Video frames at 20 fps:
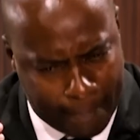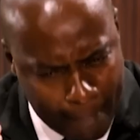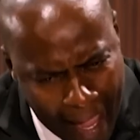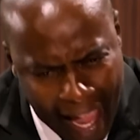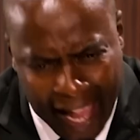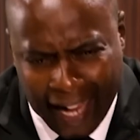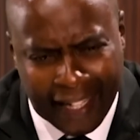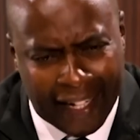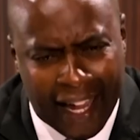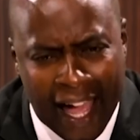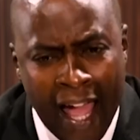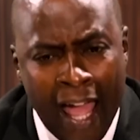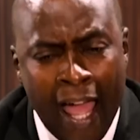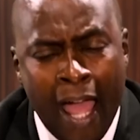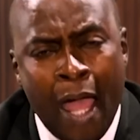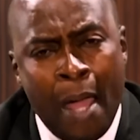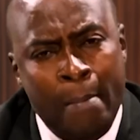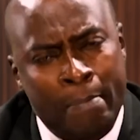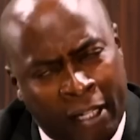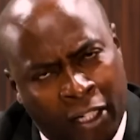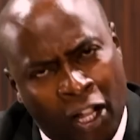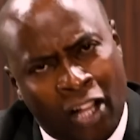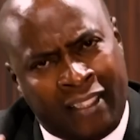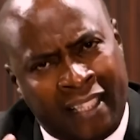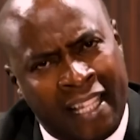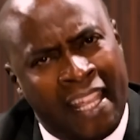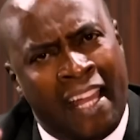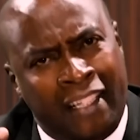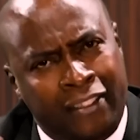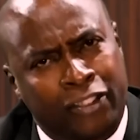man? Because
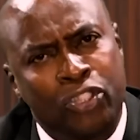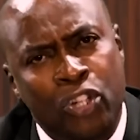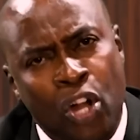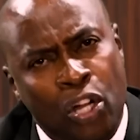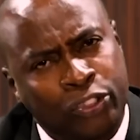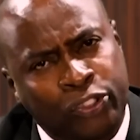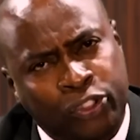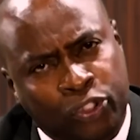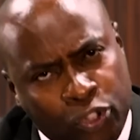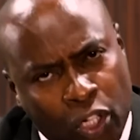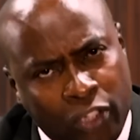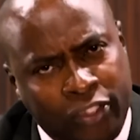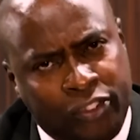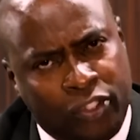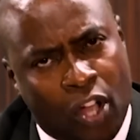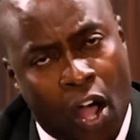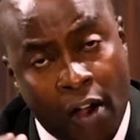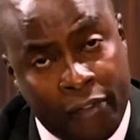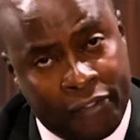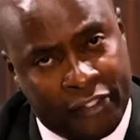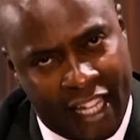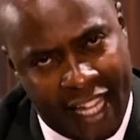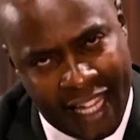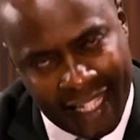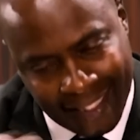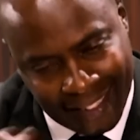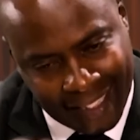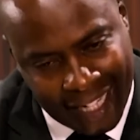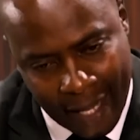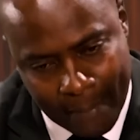he has no source of
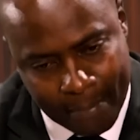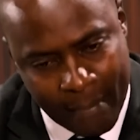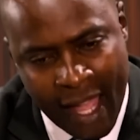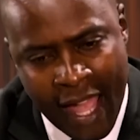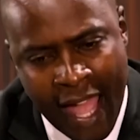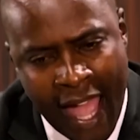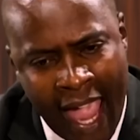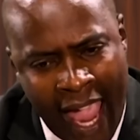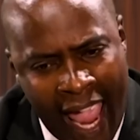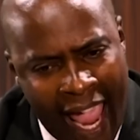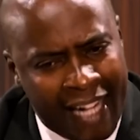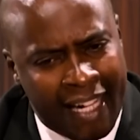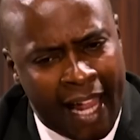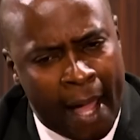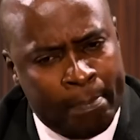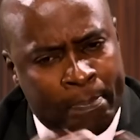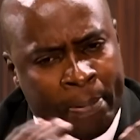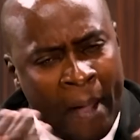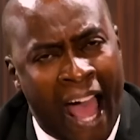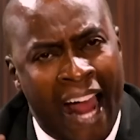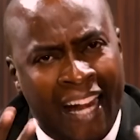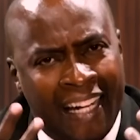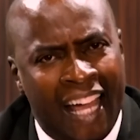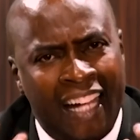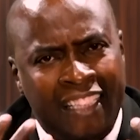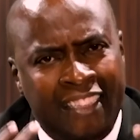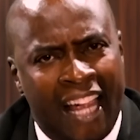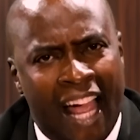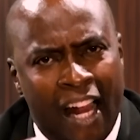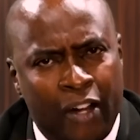income. And
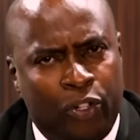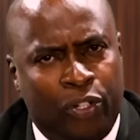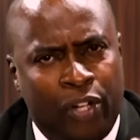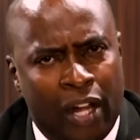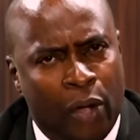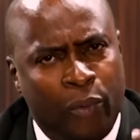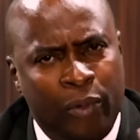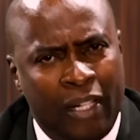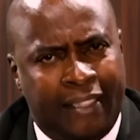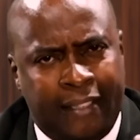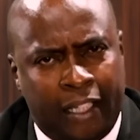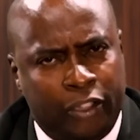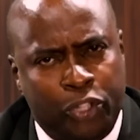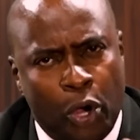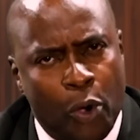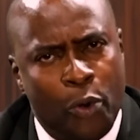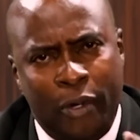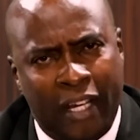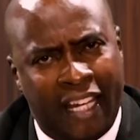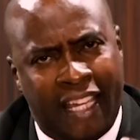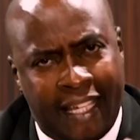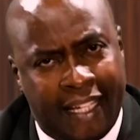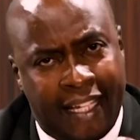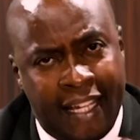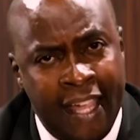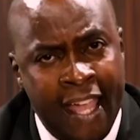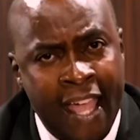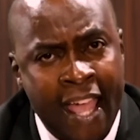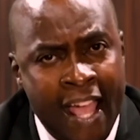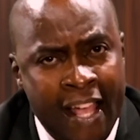apana chano gona kuita chouriri.
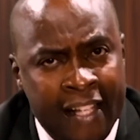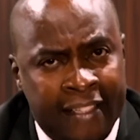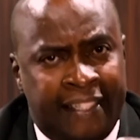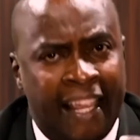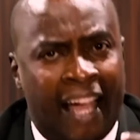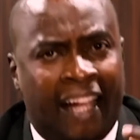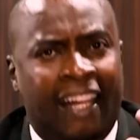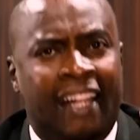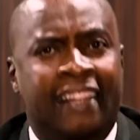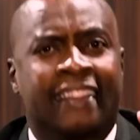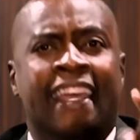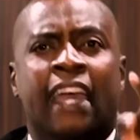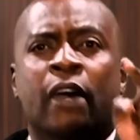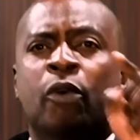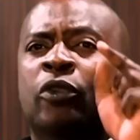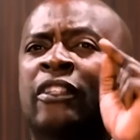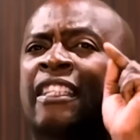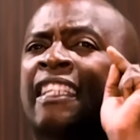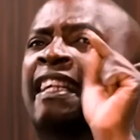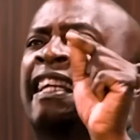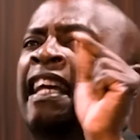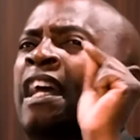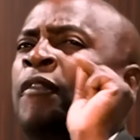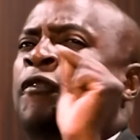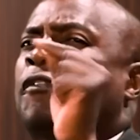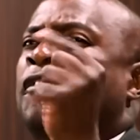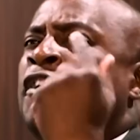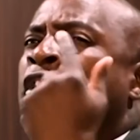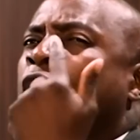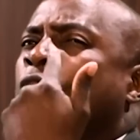Saka, they would
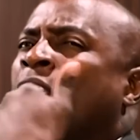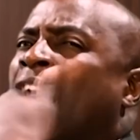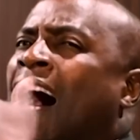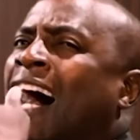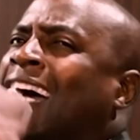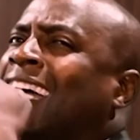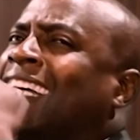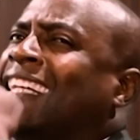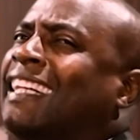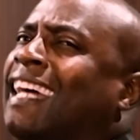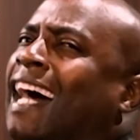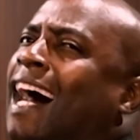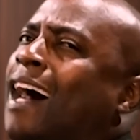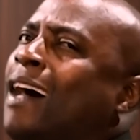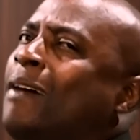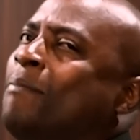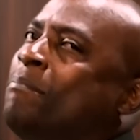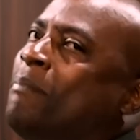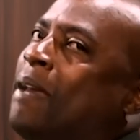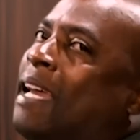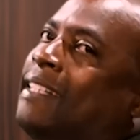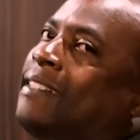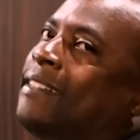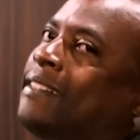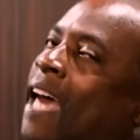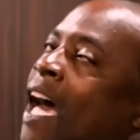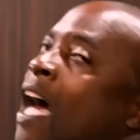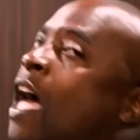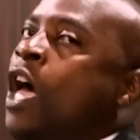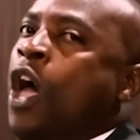give you a
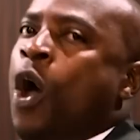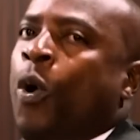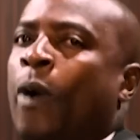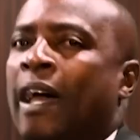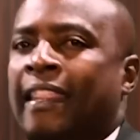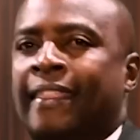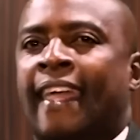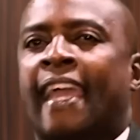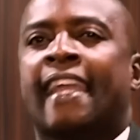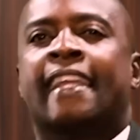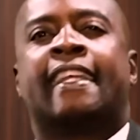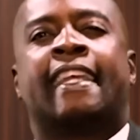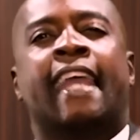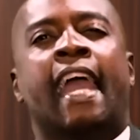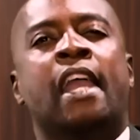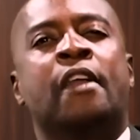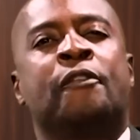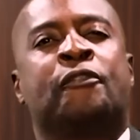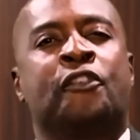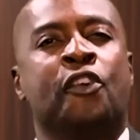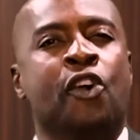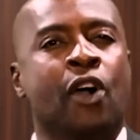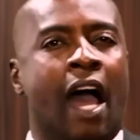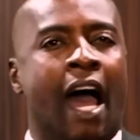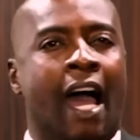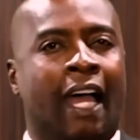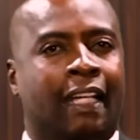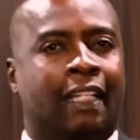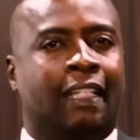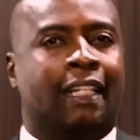garment. When they gave you
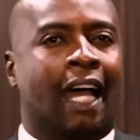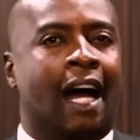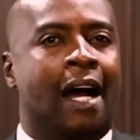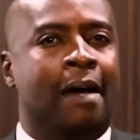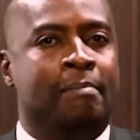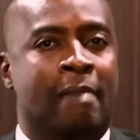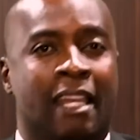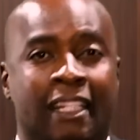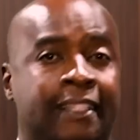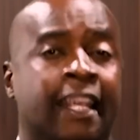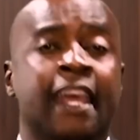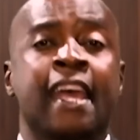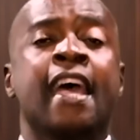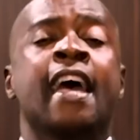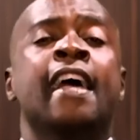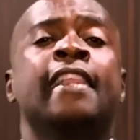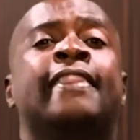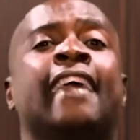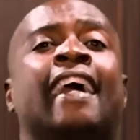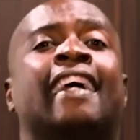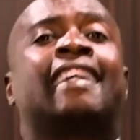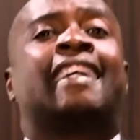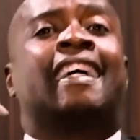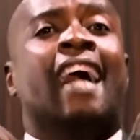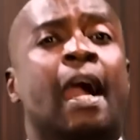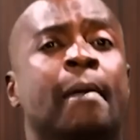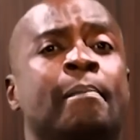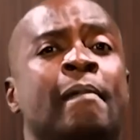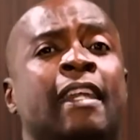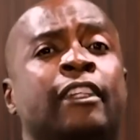a garment, the
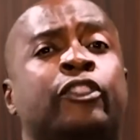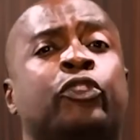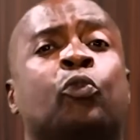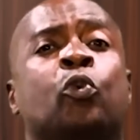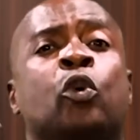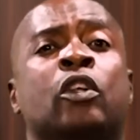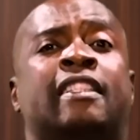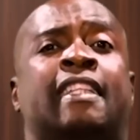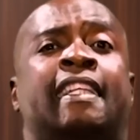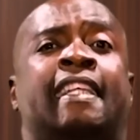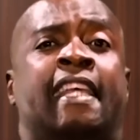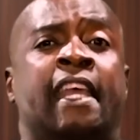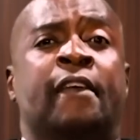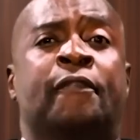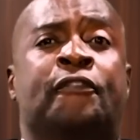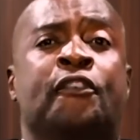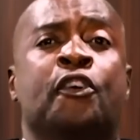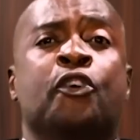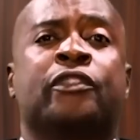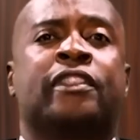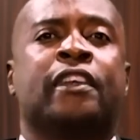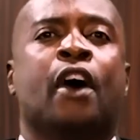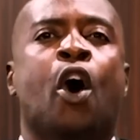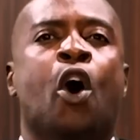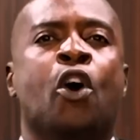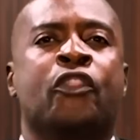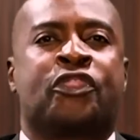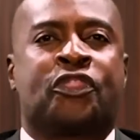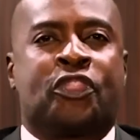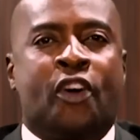garment would give you the
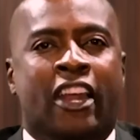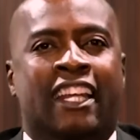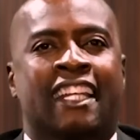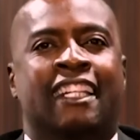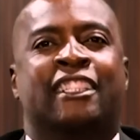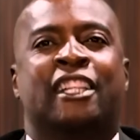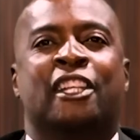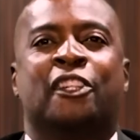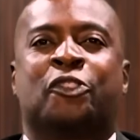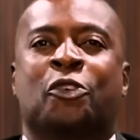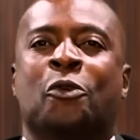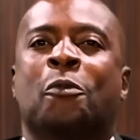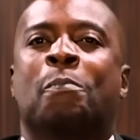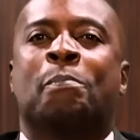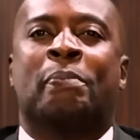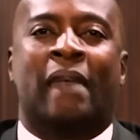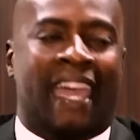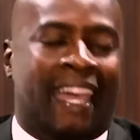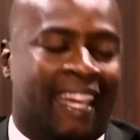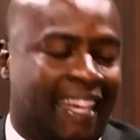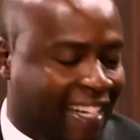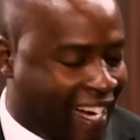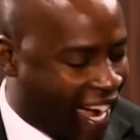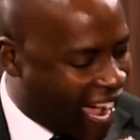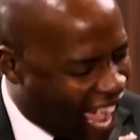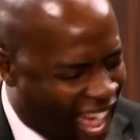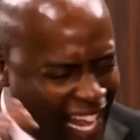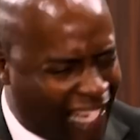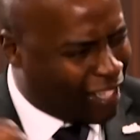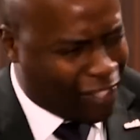authority to beg.
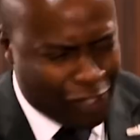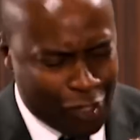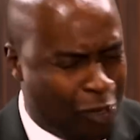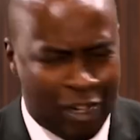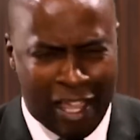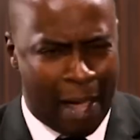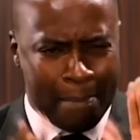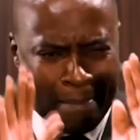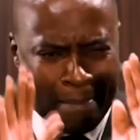Hallelujah.